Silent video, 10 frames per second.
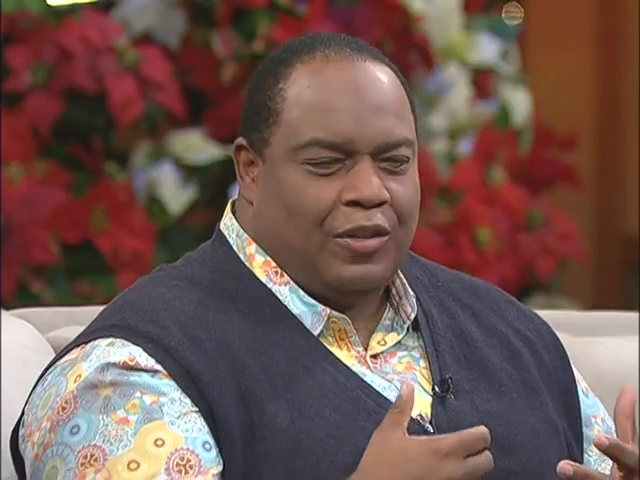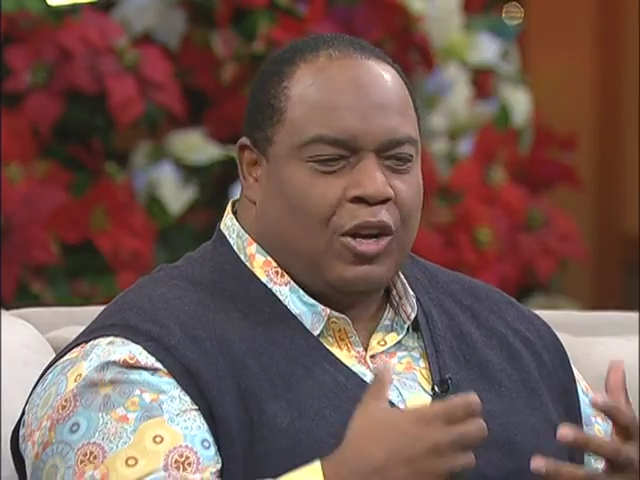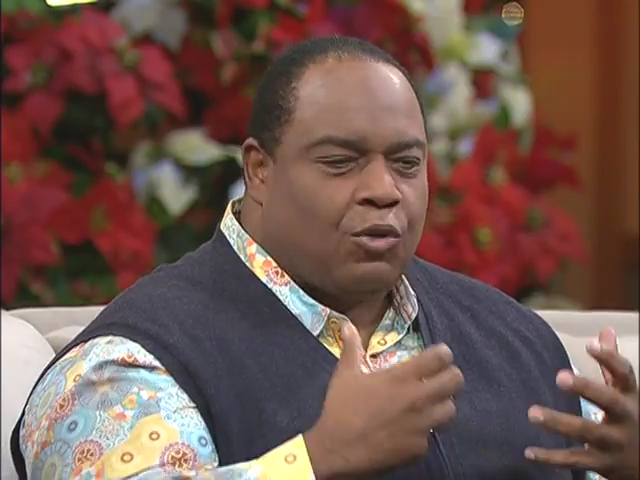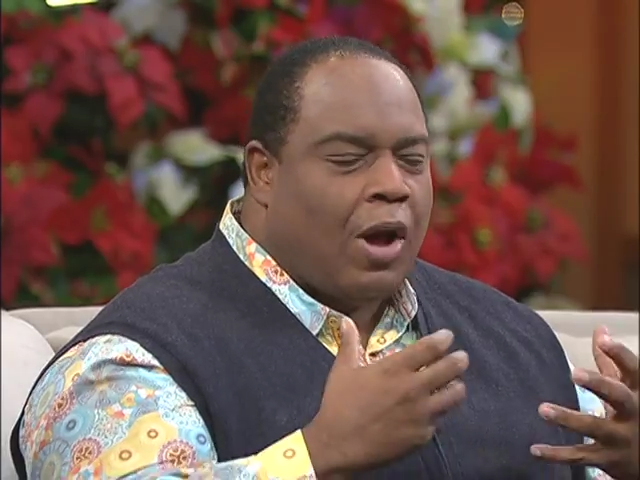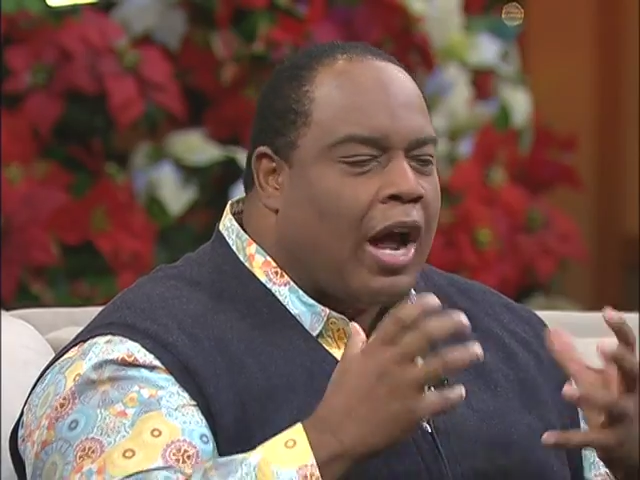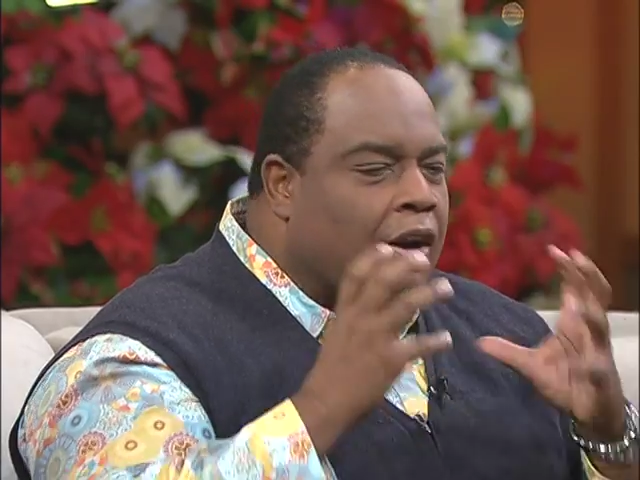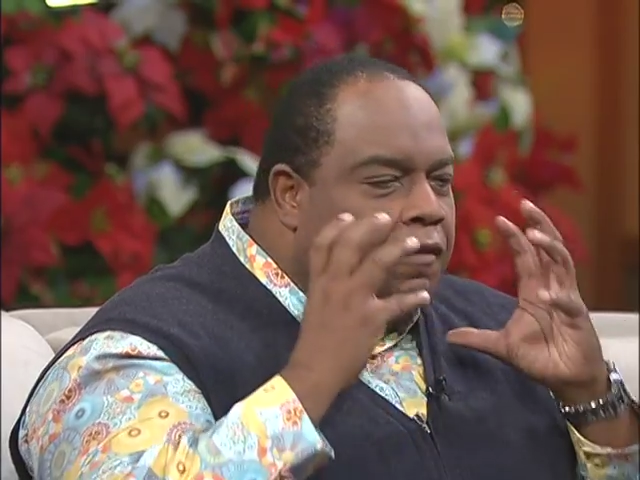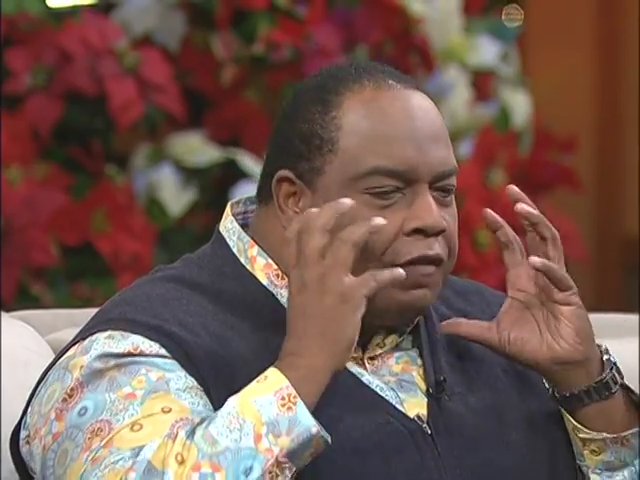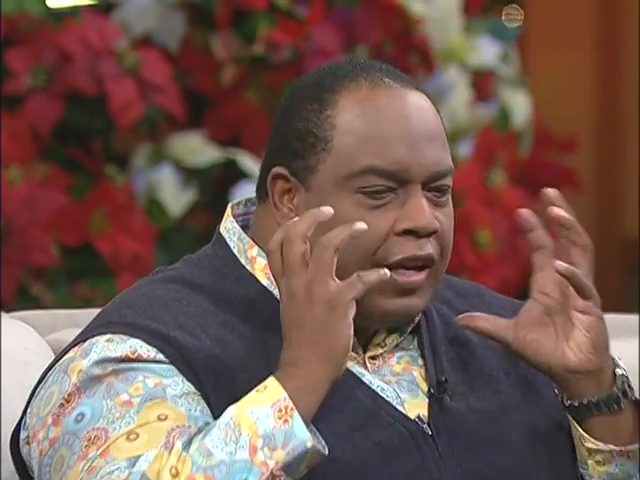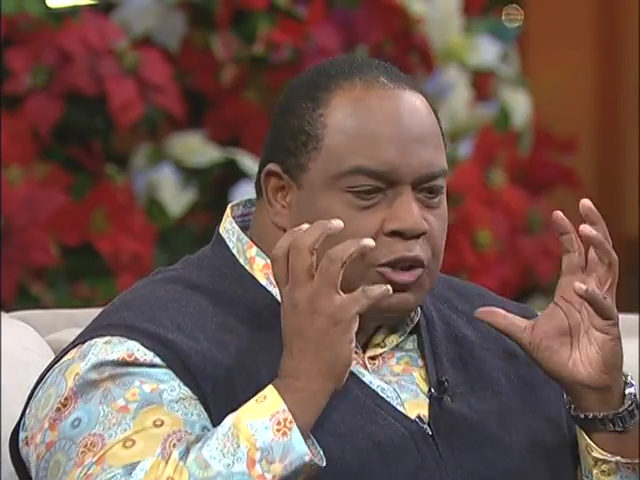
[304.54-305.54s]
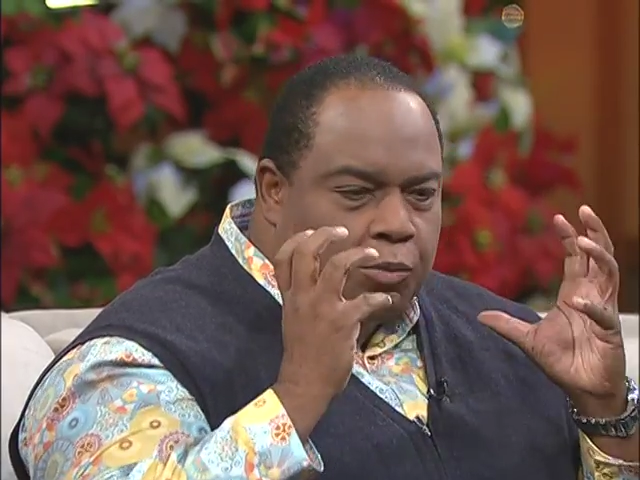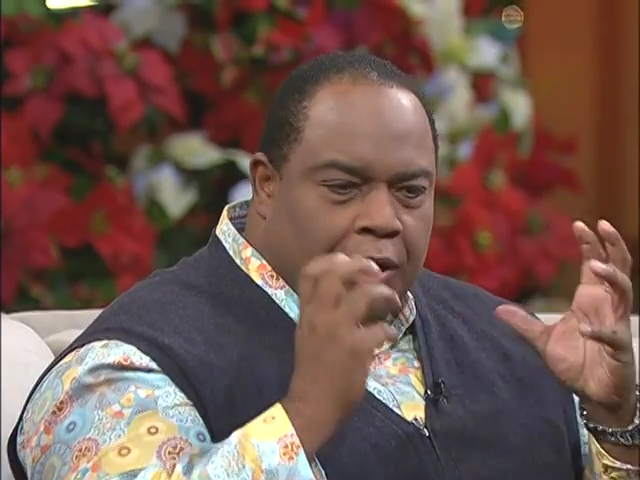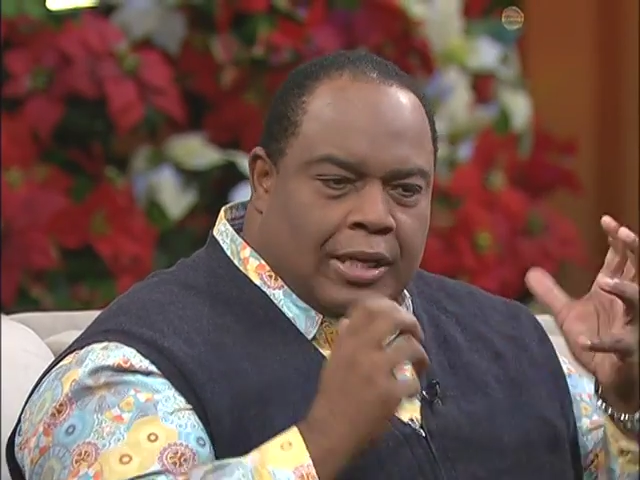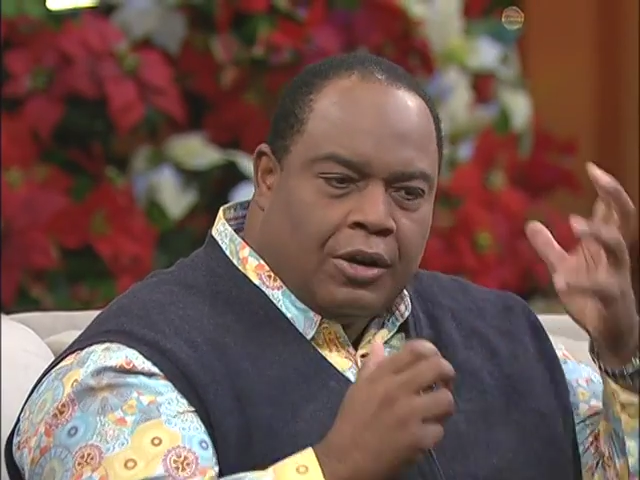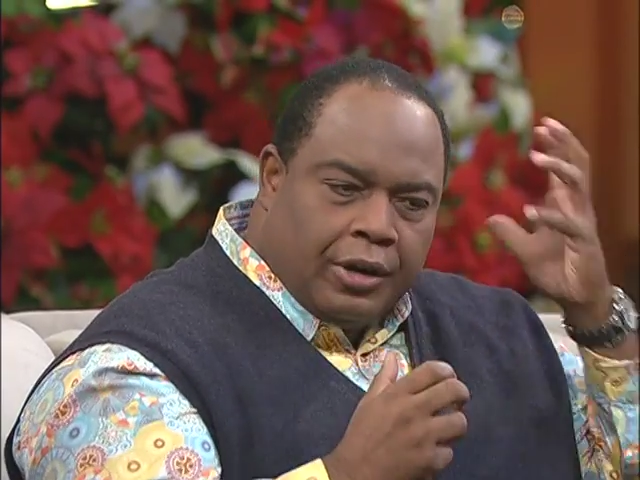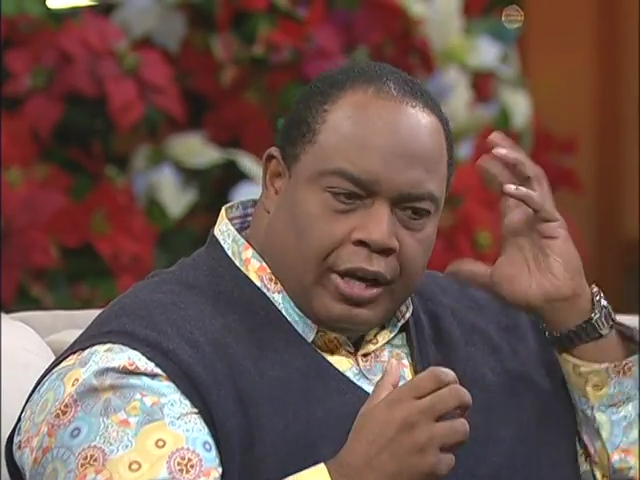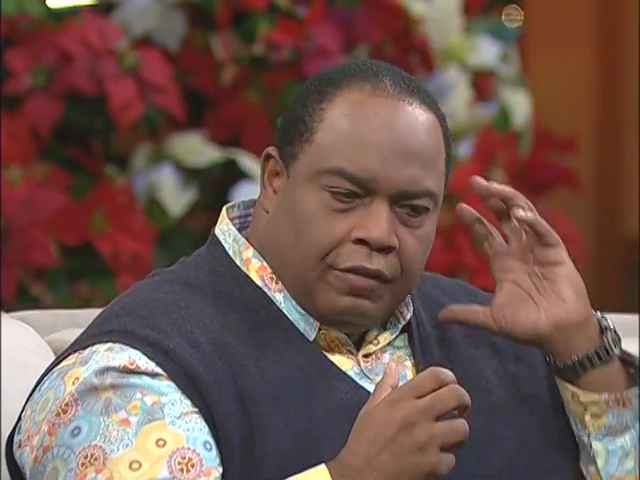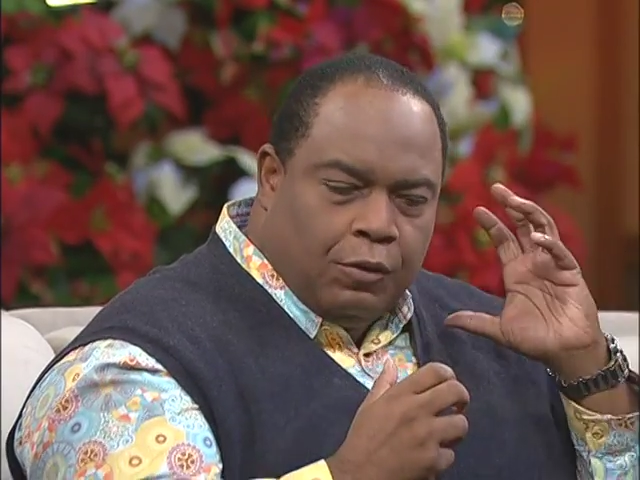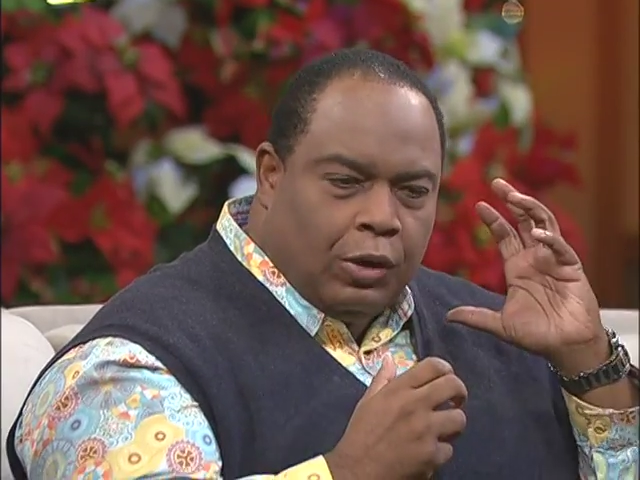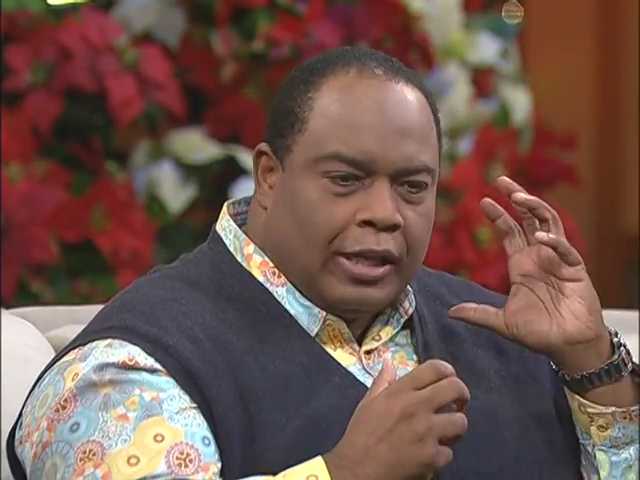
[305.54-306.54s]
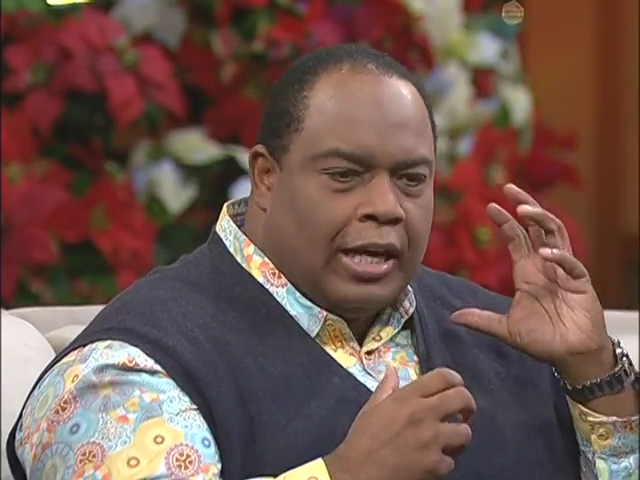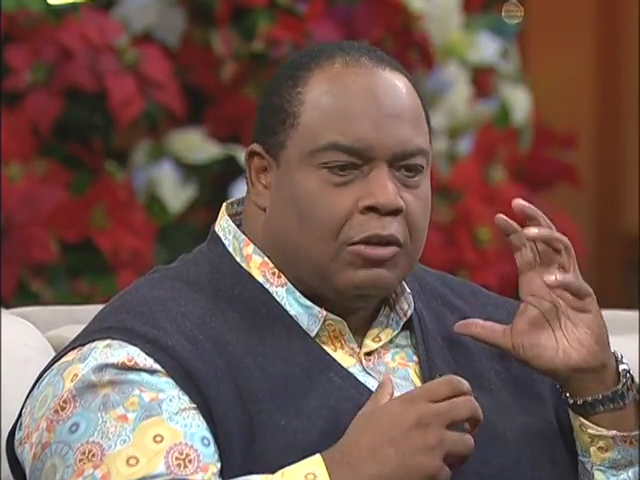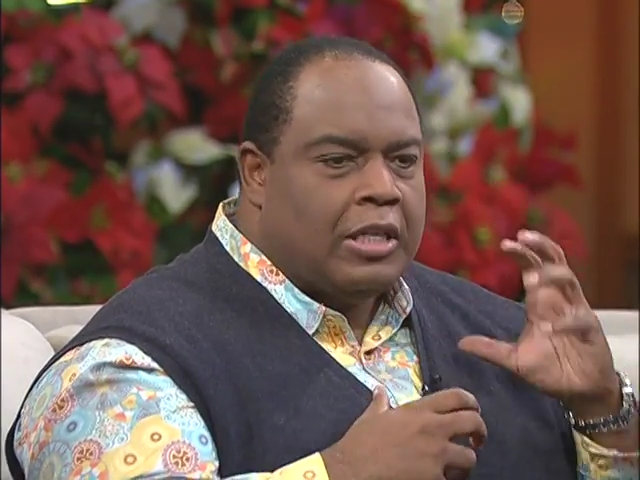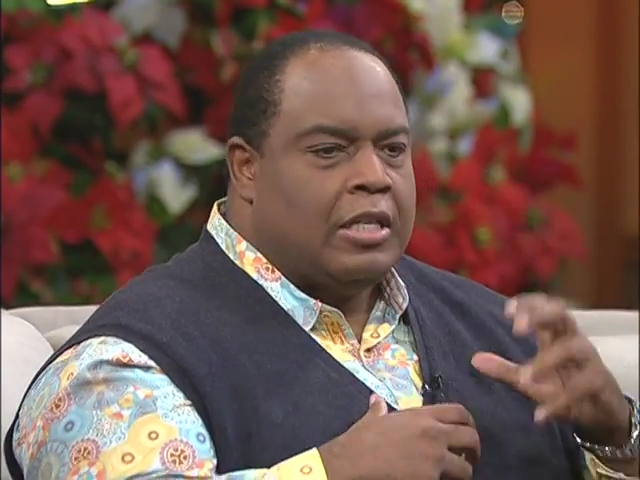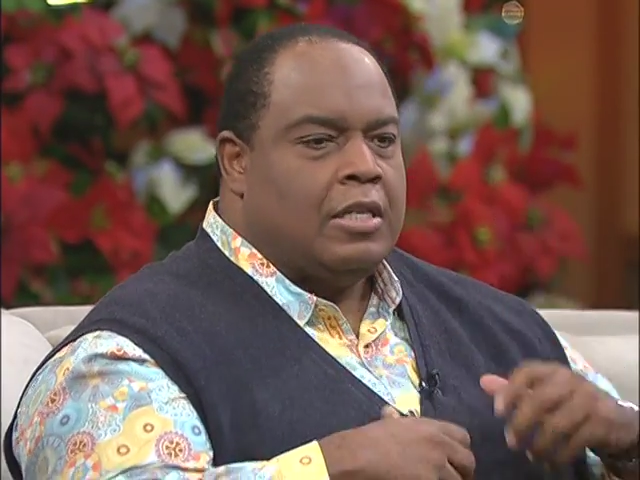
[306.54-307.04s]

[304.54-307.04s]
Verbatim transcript: there crying, her face breaking out, her hair falling out.